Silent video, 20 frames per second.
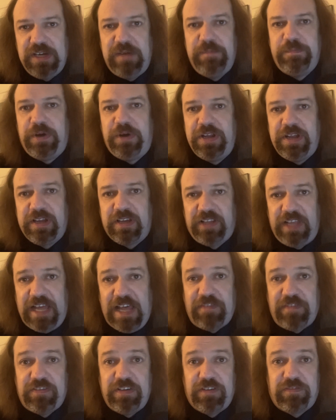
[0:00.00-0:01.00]
dump on a
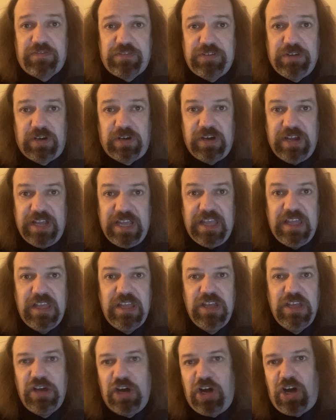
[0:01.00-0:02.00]
classic story,
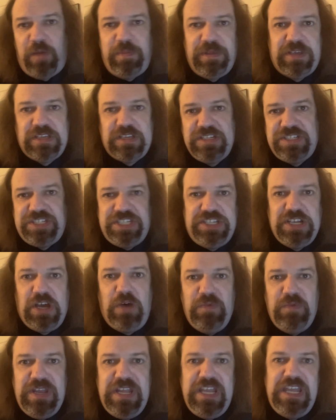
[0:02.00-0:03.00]
all because she
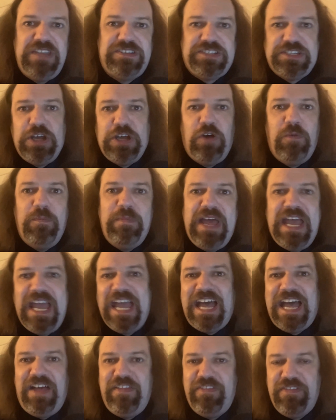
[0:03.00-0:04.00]
don't needs no
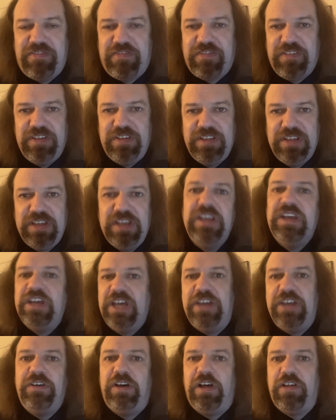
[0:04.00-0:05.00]
mans.
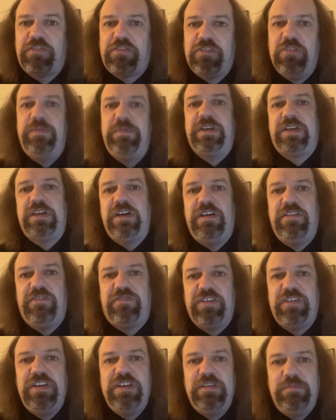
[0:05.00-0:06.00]
And also
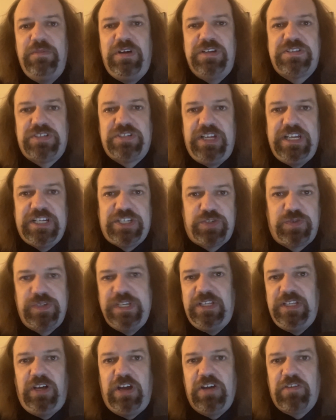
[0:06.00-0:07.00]
because, much like
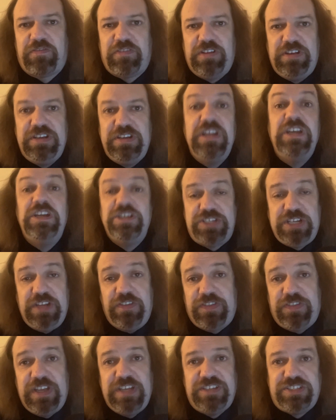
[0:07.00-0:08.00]
Tree Larson, she
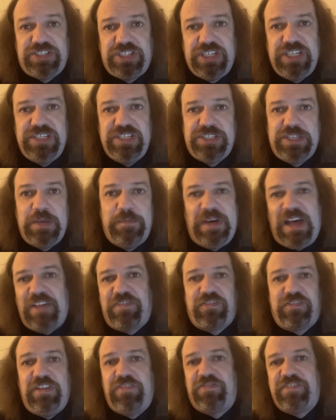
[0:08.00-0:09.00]
thinks she's the
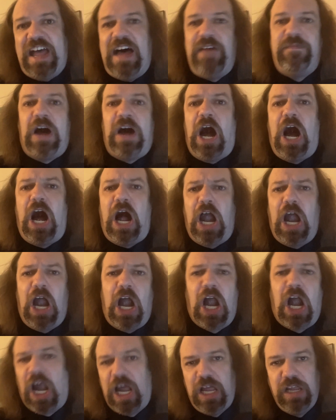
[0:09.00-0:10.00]
bestest
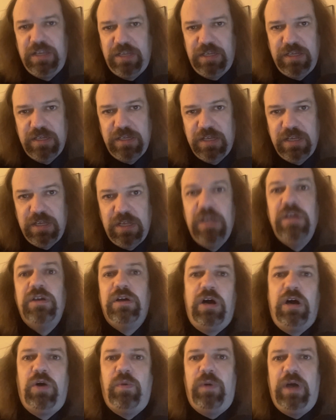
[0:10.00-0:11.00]
ever.
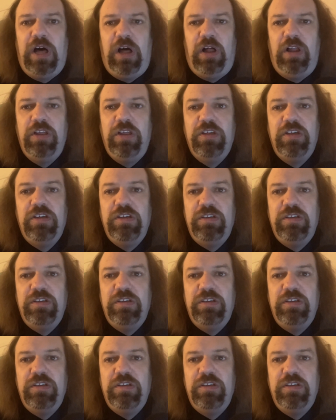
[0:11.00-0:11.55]
Oh well.